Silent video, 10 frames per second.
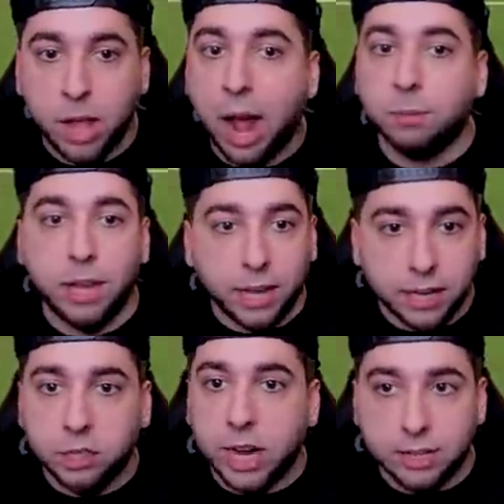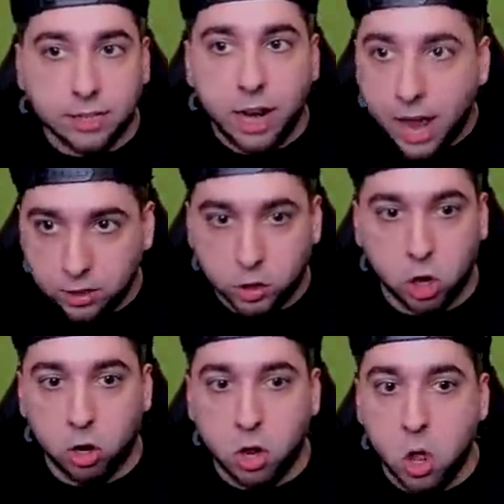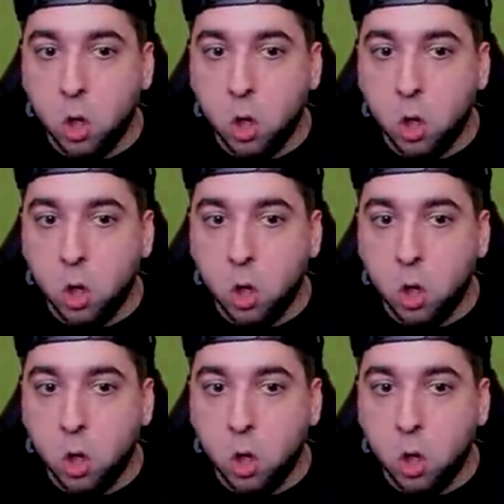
I'm taking a shot to the end zone.